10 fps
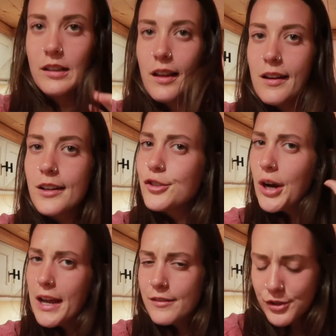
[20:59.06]
Long
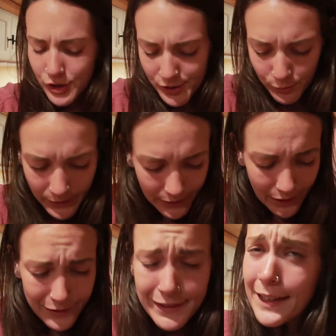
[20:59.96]
drives just really
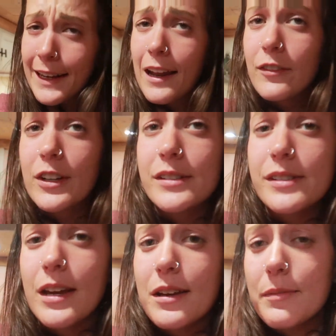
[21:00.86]
kind of take it out of
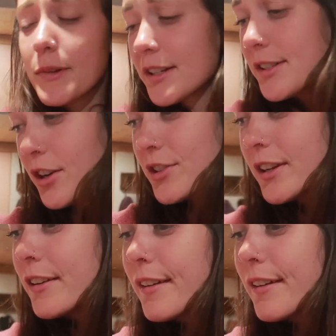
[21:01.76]
us. I'm gonna start dinner